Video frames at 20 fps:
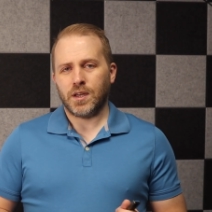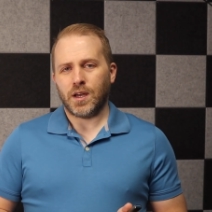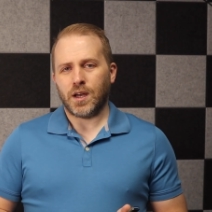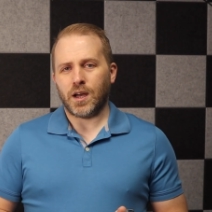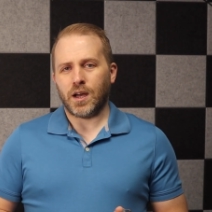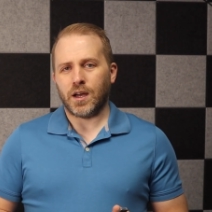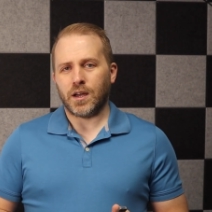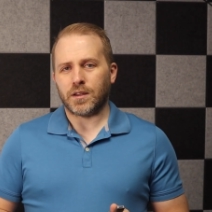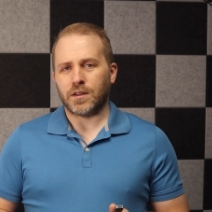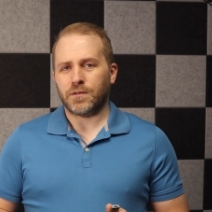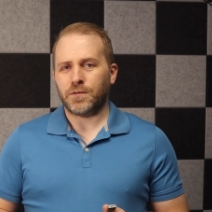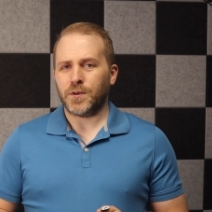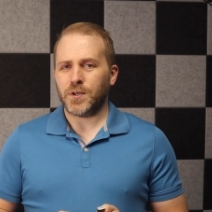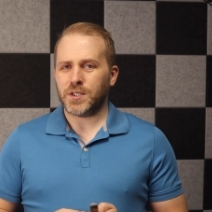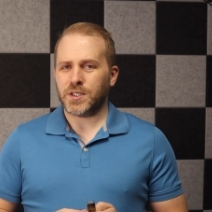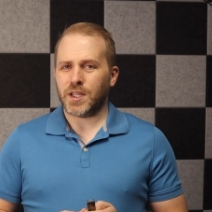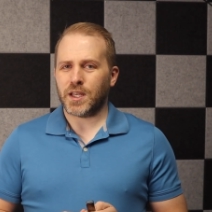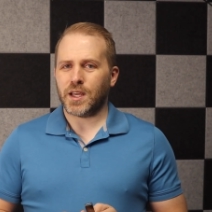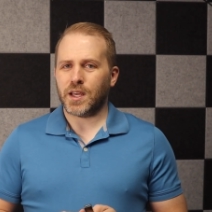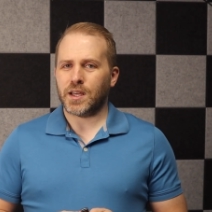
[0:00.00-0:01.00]
The
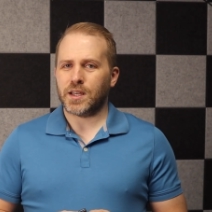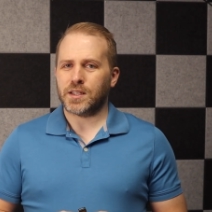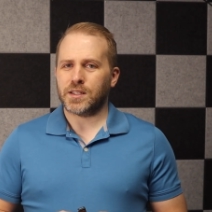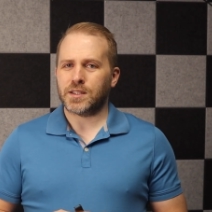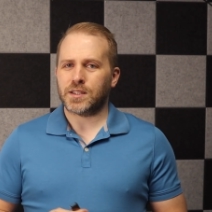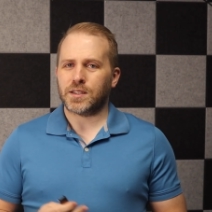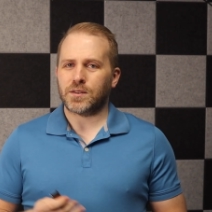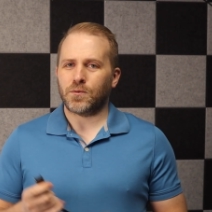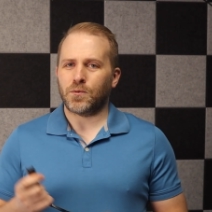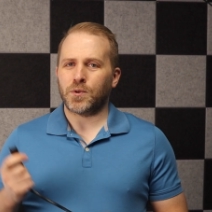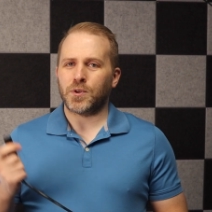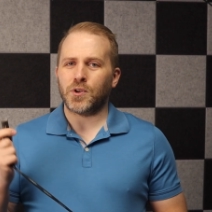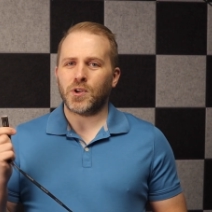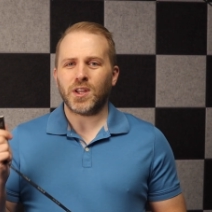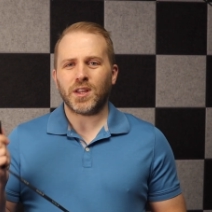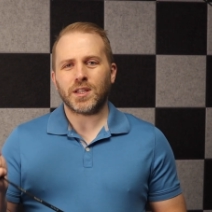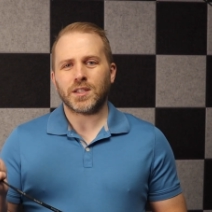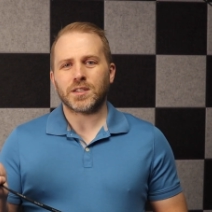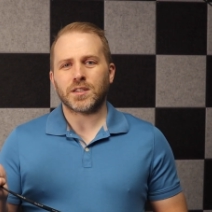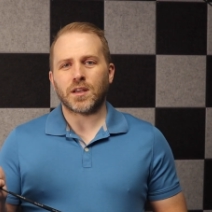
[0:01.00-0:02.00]
first thing is, when you
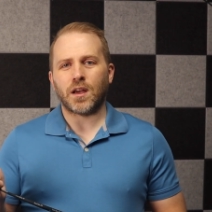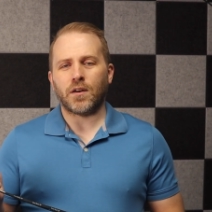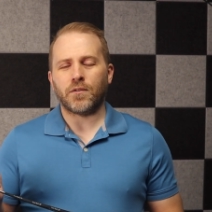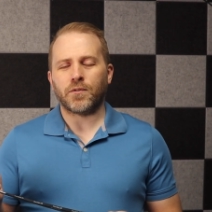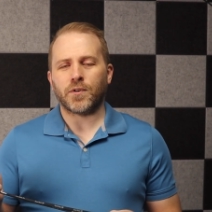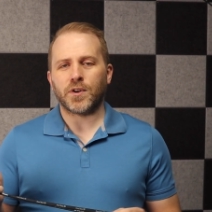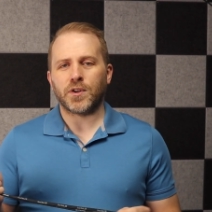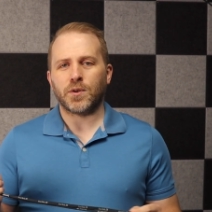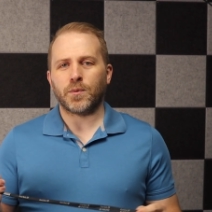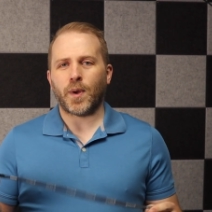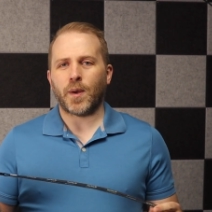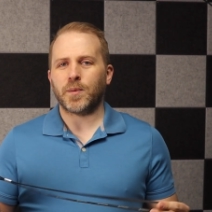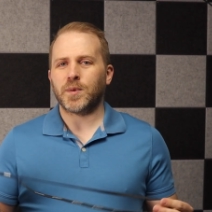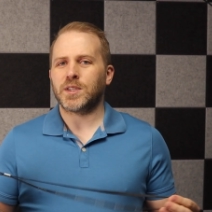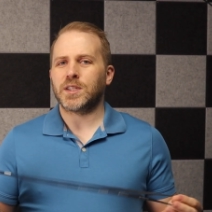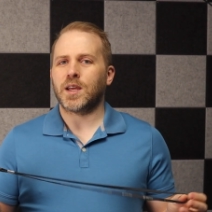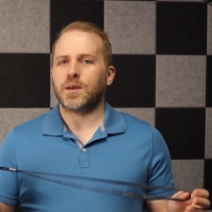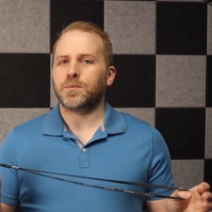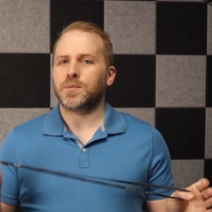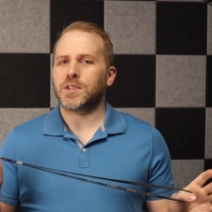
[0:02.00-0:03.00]
get the software, you might be
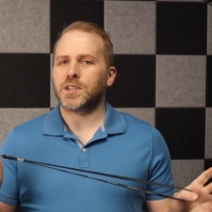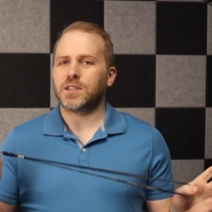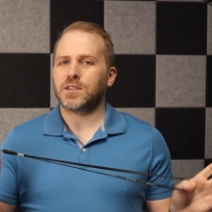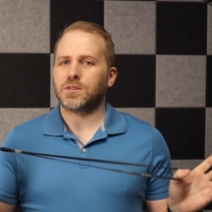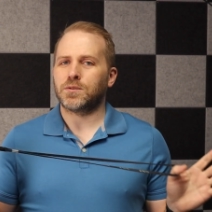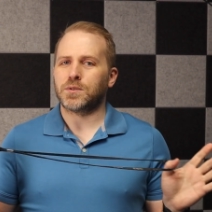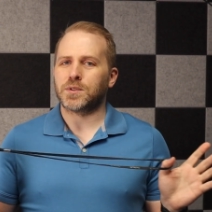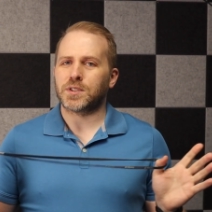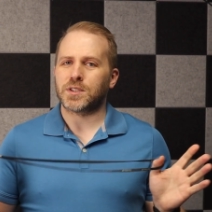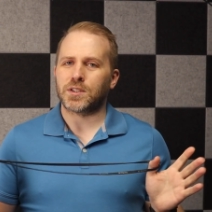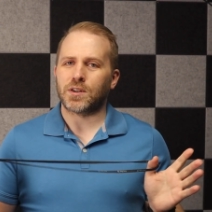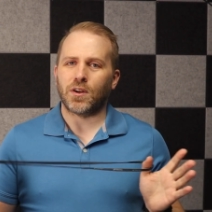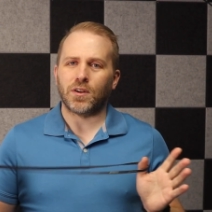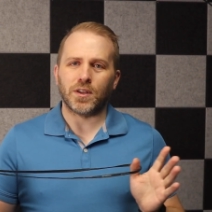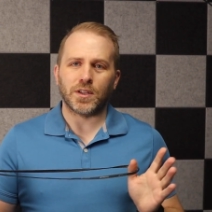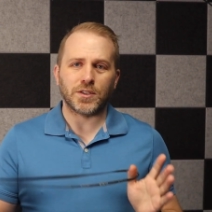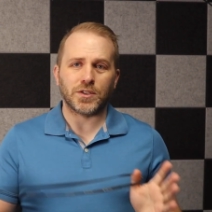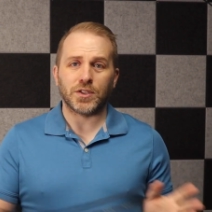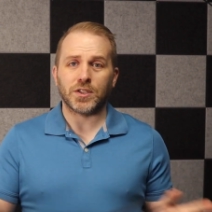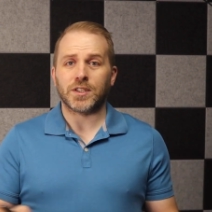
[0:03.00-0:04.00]
tempted to
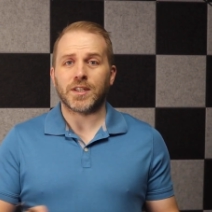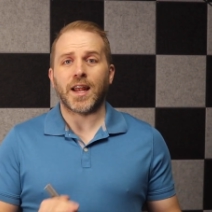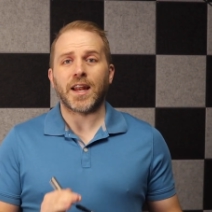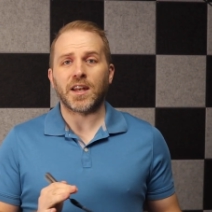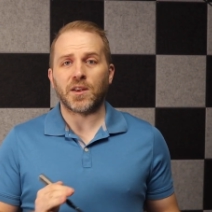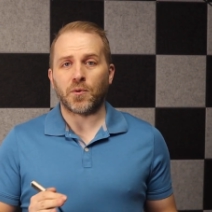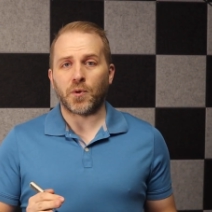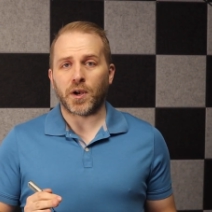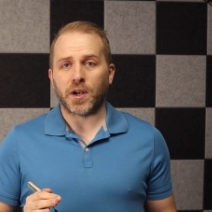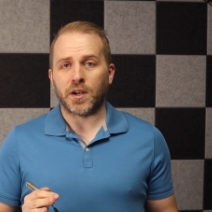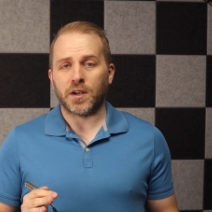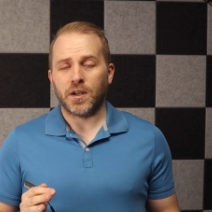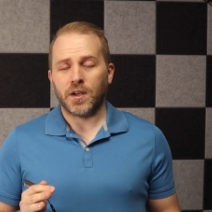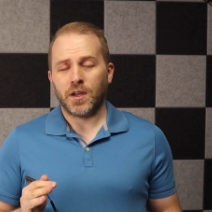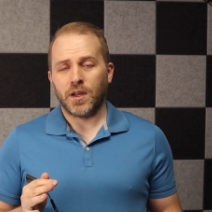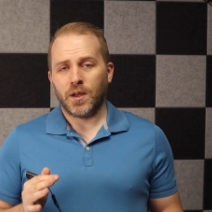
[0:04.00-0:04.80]
install it just anywhere.